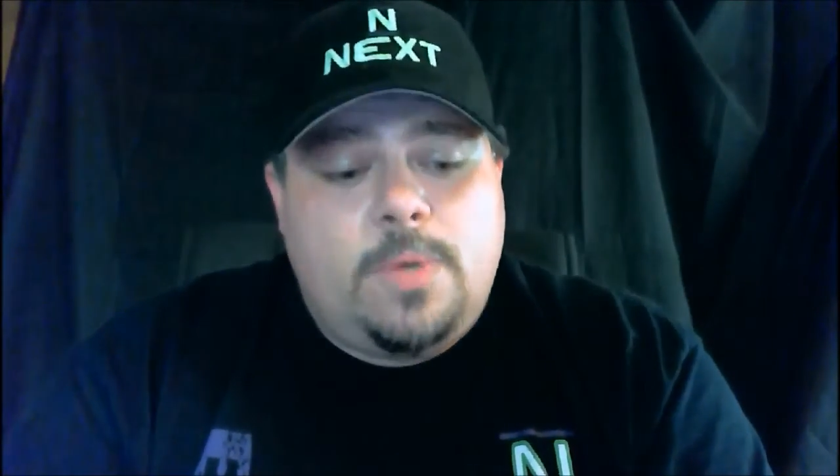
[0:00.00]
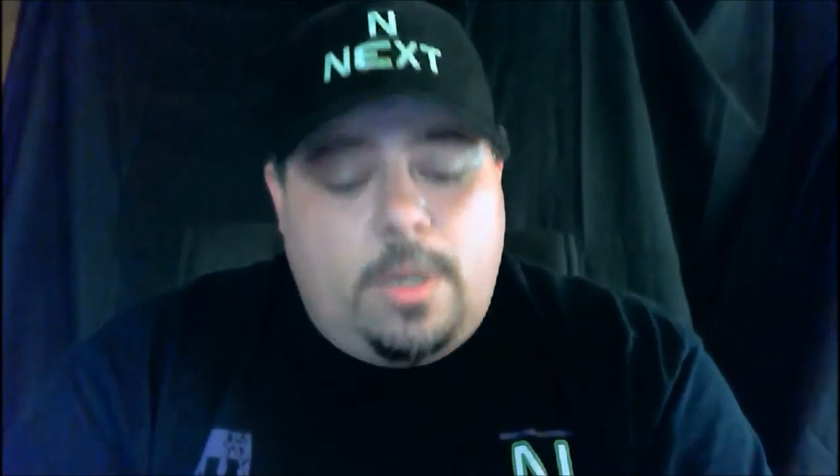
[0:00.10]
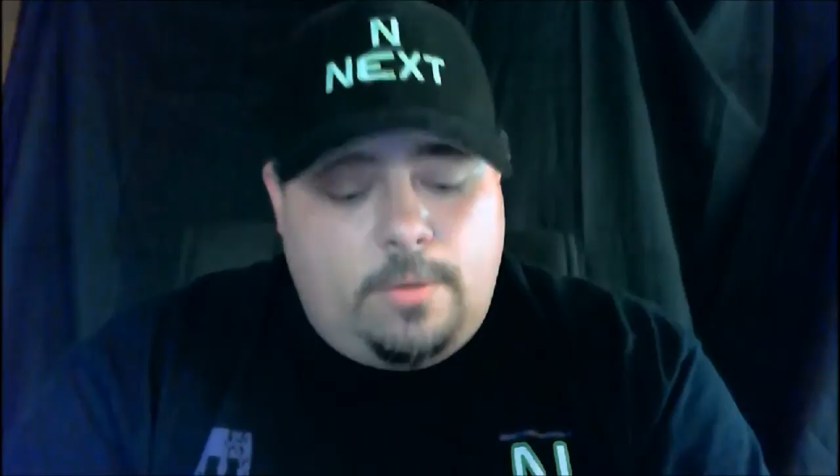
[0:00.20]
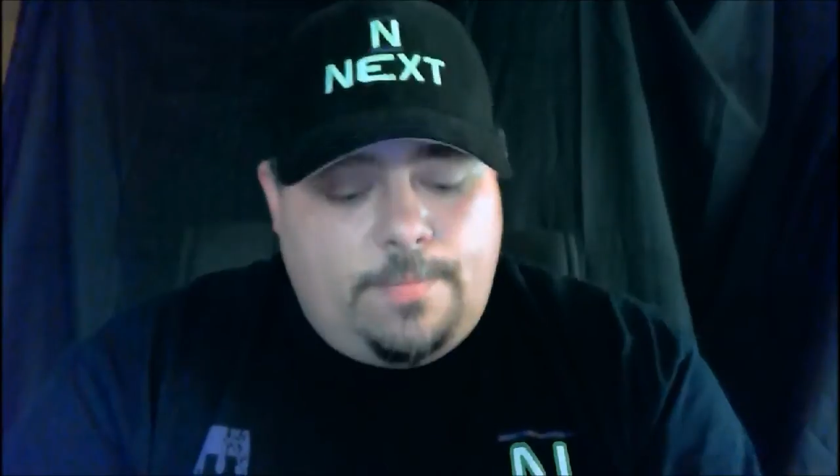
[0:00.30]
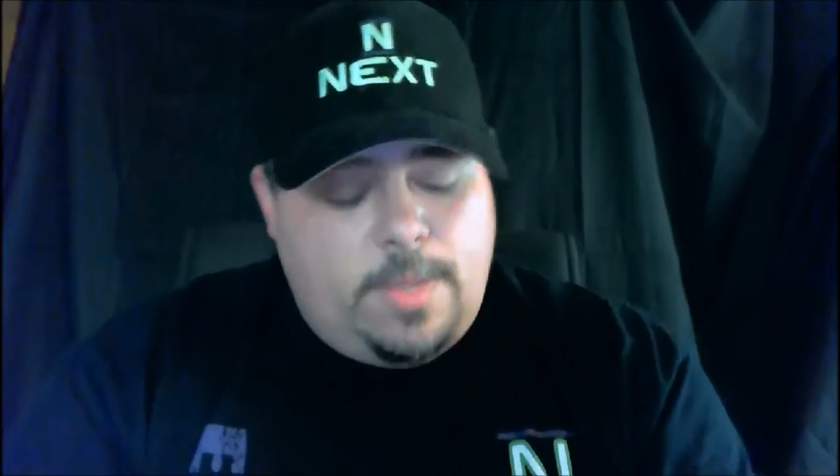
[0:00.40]
we
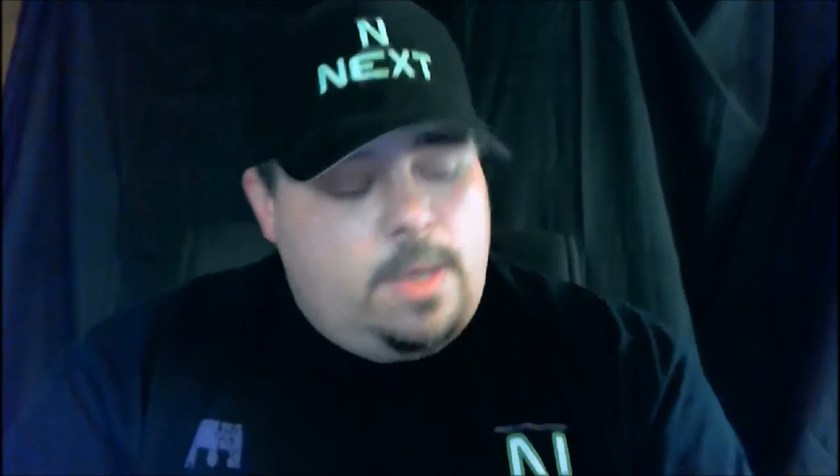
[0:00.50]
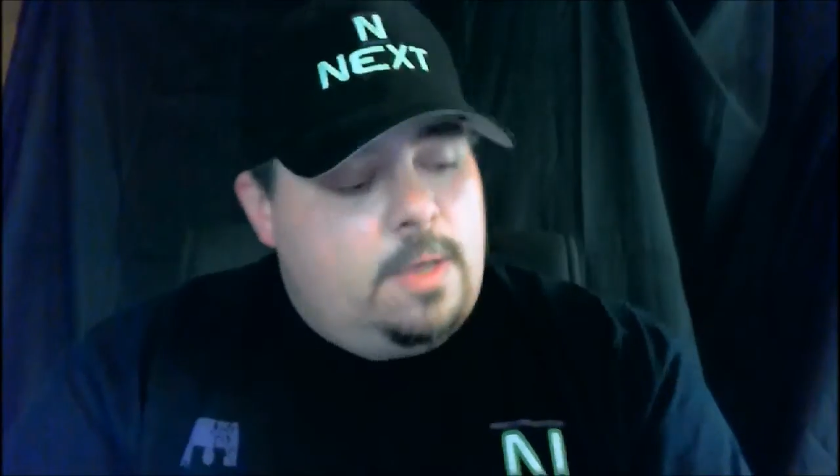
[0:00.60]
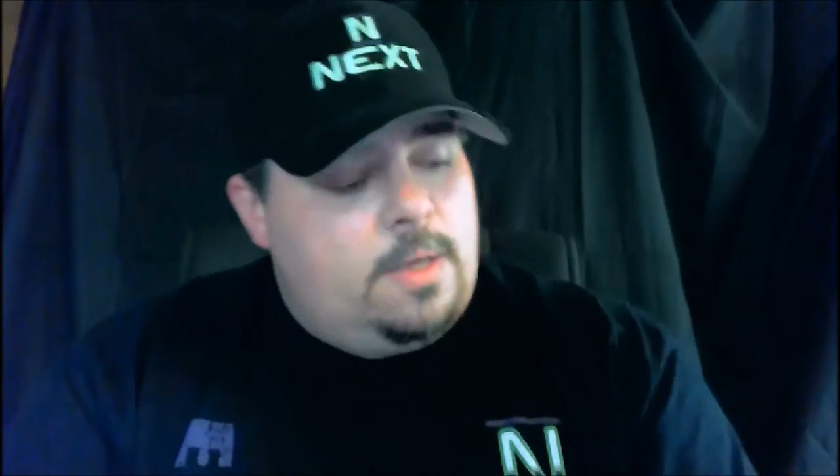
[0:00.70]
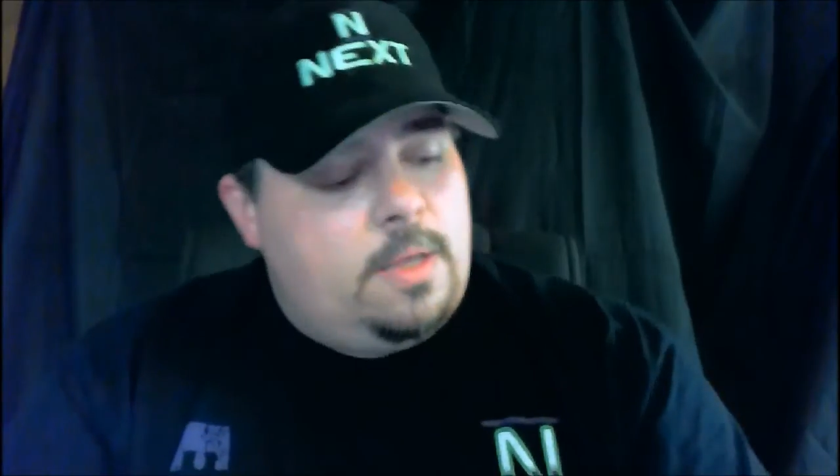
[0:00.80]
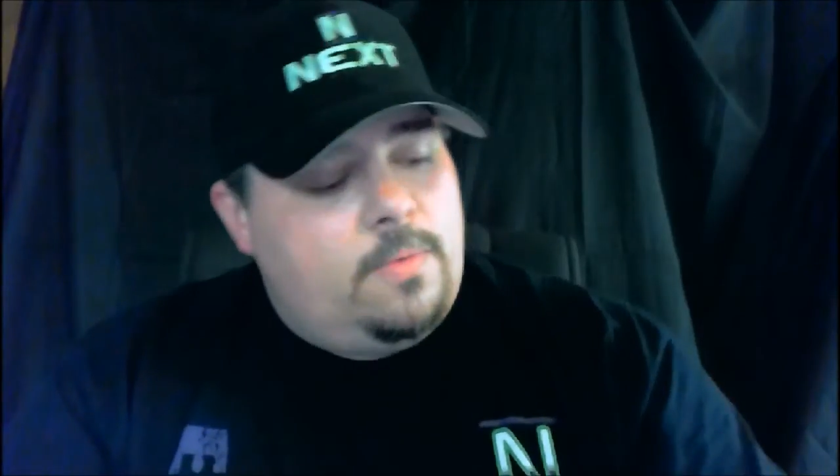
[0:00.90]
do.
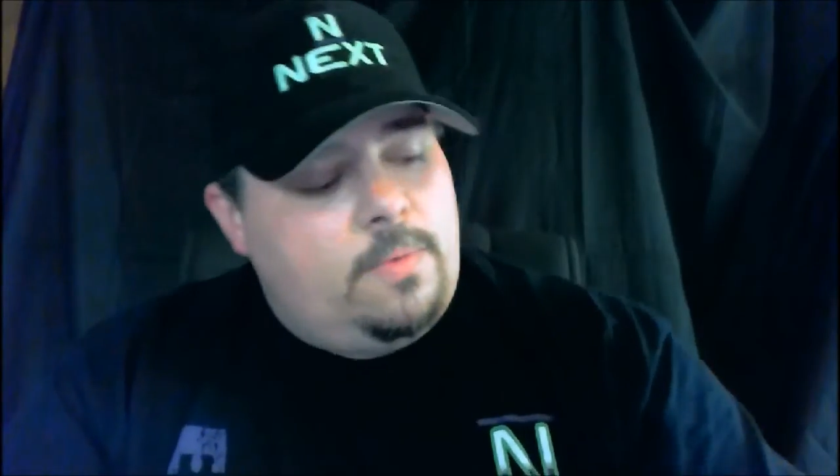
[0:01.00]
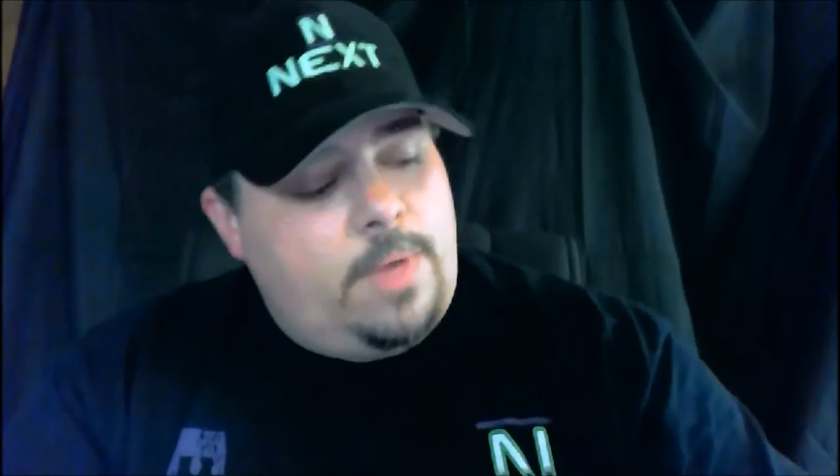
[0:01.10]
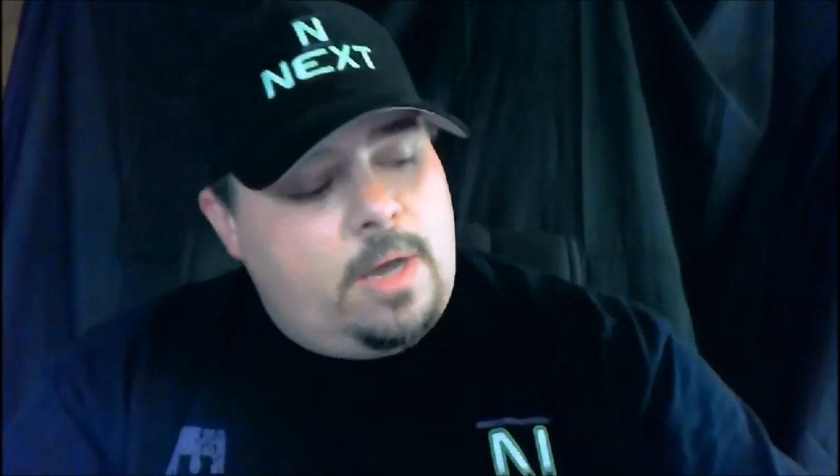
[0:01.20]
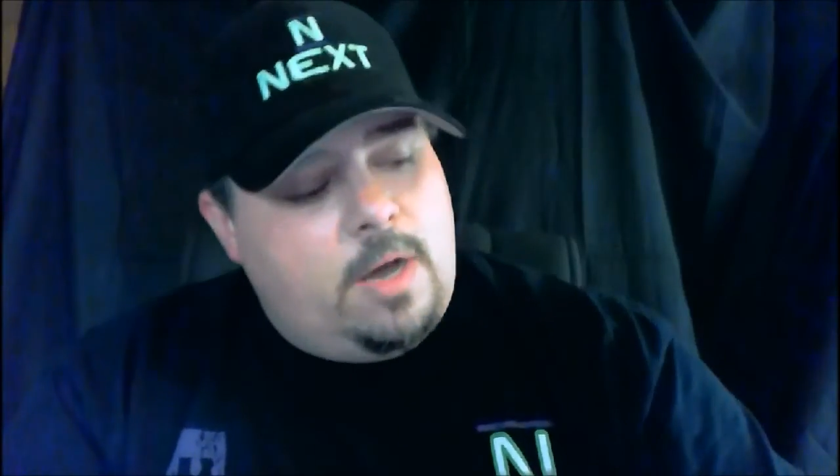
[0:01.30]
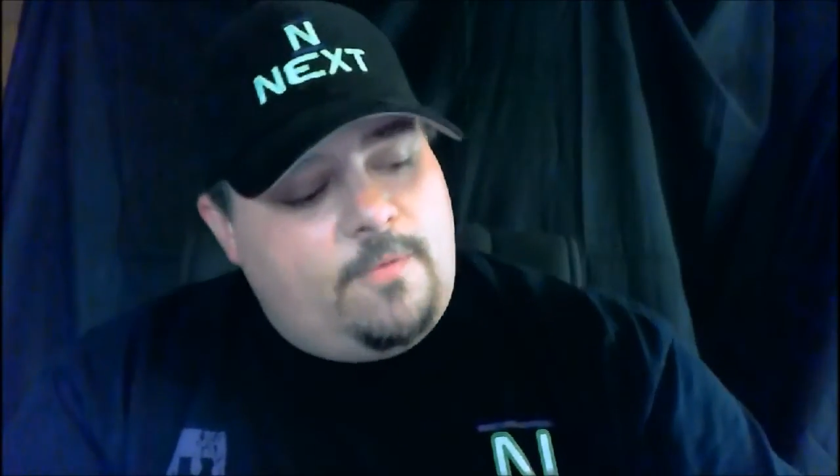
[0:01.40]
The other one
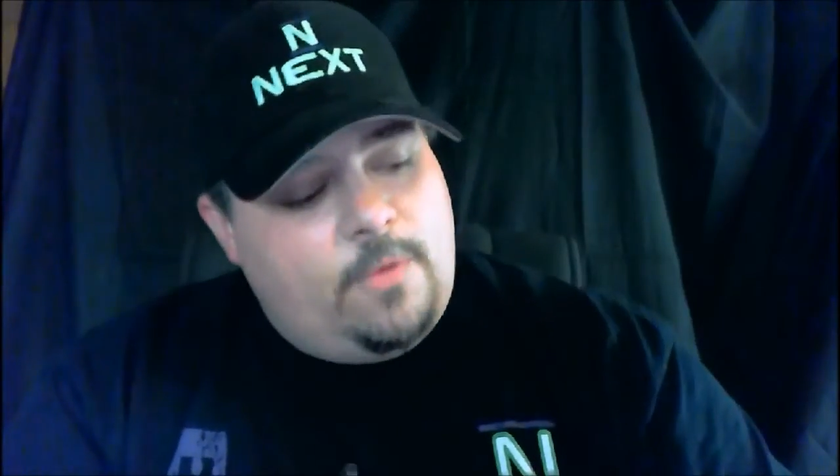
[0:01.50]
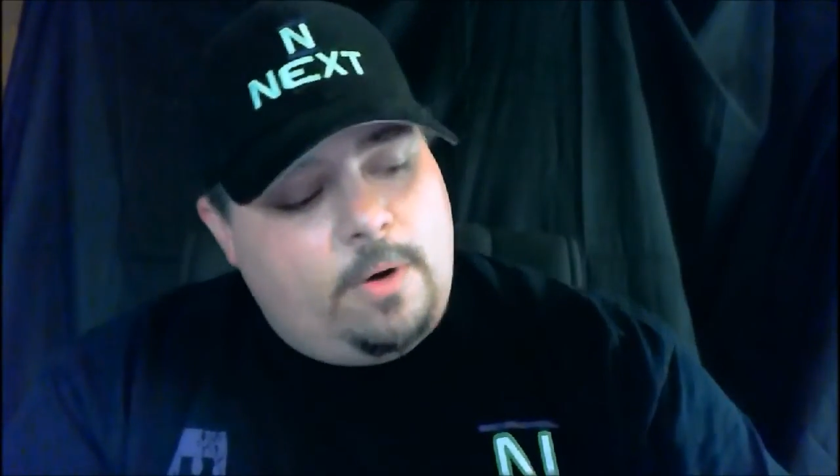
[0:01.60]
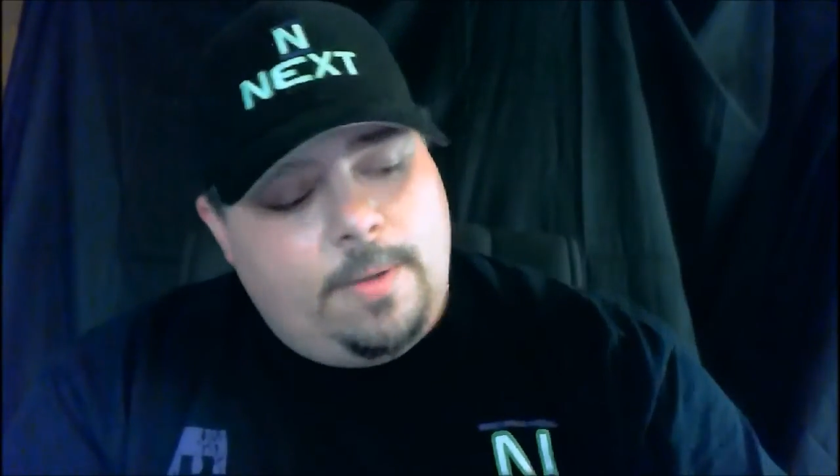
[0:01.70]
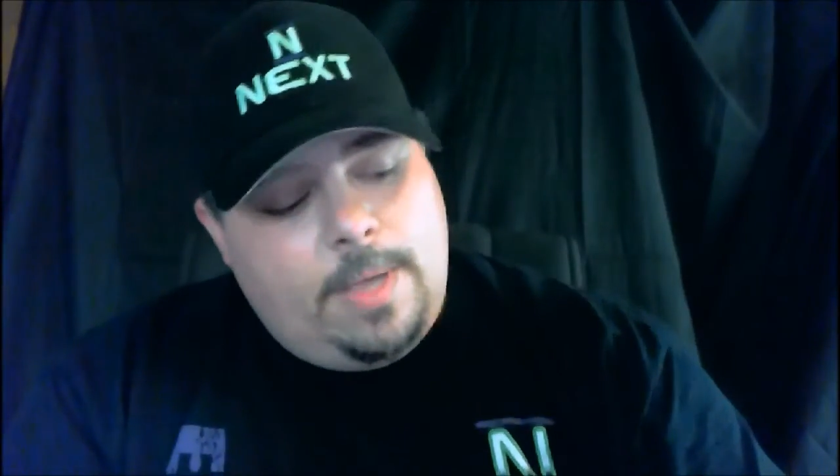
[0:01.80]
we offer,